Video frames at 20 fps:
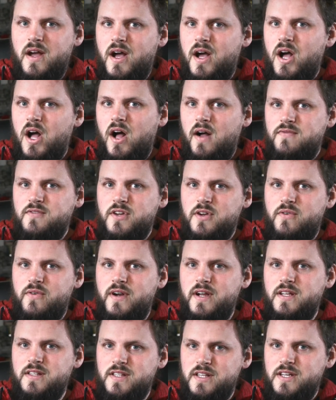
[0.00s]
After
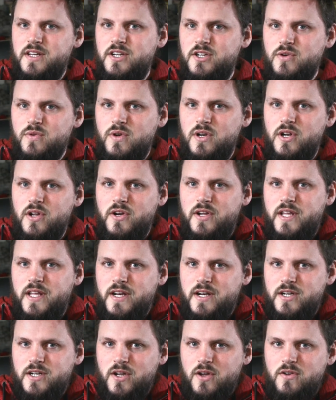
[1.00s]
creating the initial look in
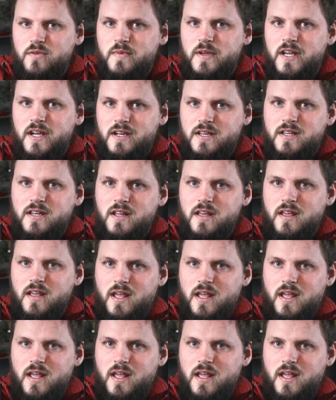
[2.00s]
Adobe XD,